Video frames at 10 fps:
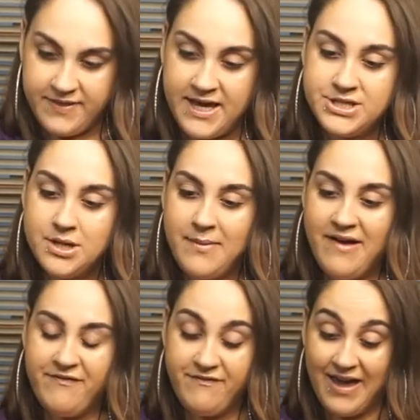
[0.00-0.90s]
These are
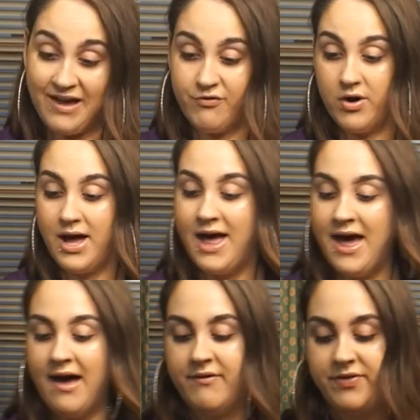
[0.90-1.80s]
my favorite. I
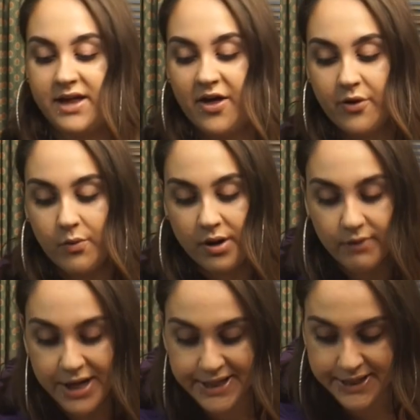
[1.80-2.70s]
have the other one
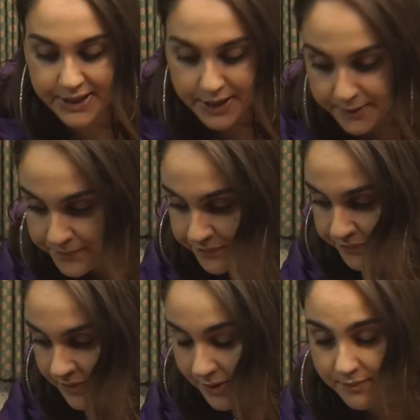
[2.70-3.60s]
right here.
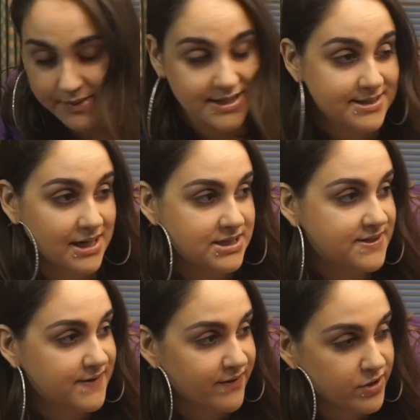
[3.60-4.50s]
My
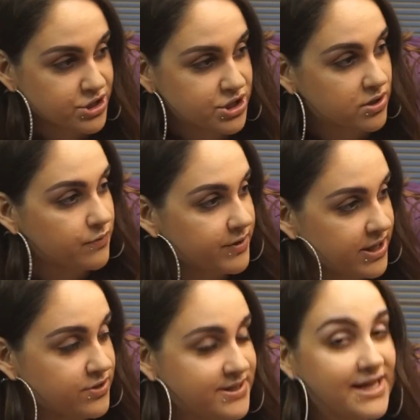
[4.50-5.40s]
son's favorite too.
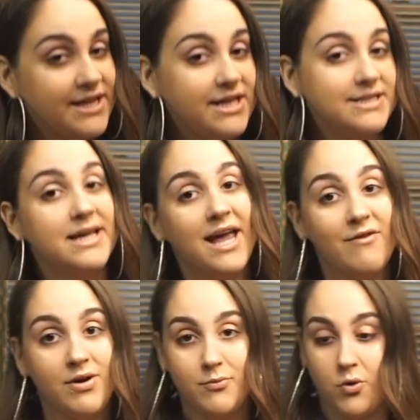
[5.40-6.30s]
He used to eat these like
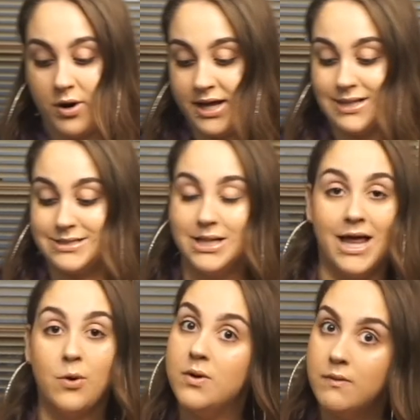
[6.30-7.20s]
every morning until
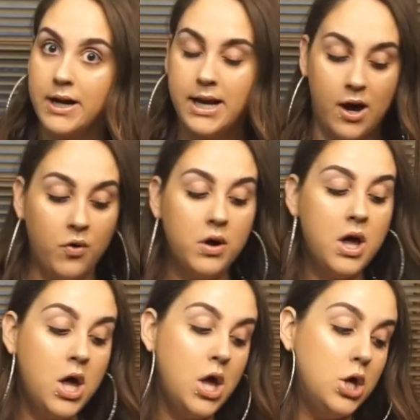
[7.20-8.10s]
like we ran out.
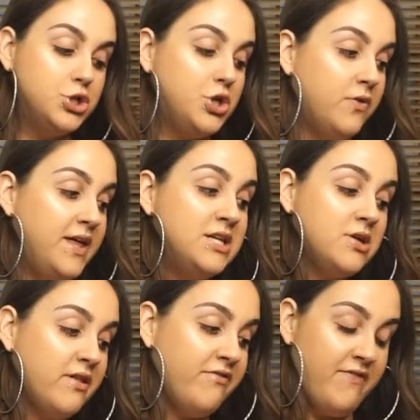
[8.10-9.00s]
So these
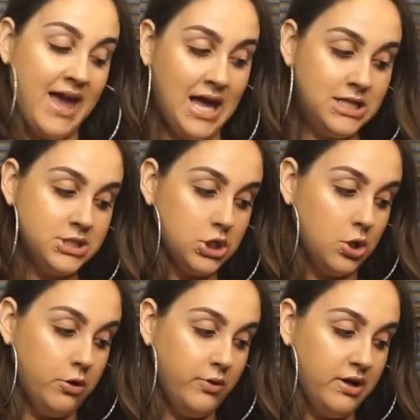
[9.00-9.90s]
are the Van's
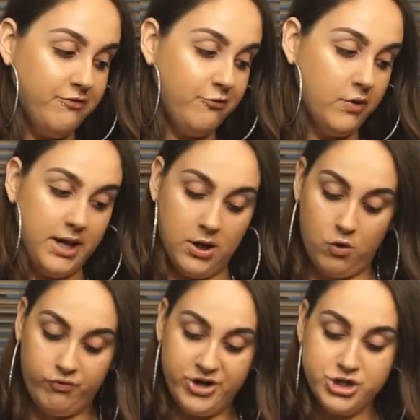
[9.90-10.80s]
gluten-free
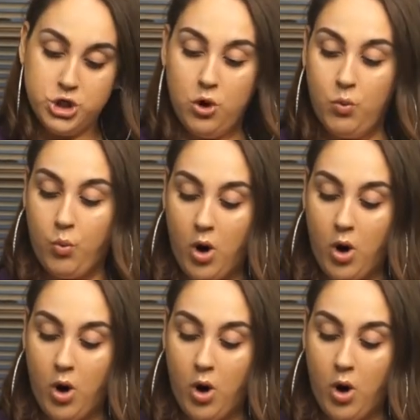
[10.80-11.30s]
original